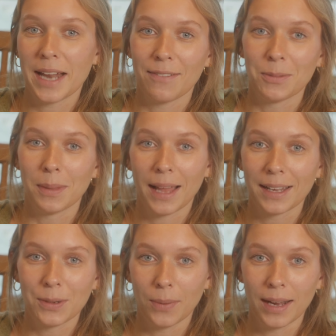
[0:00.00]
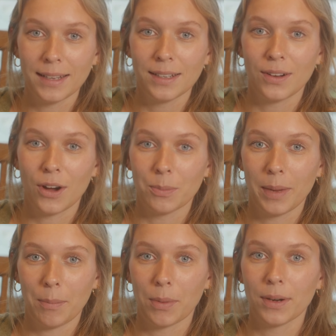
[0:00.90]
can have a black and white on
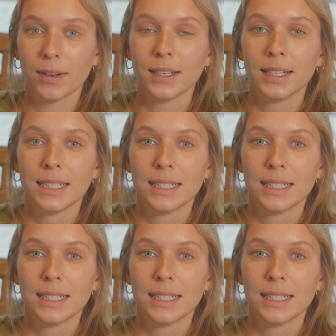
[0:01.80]
paper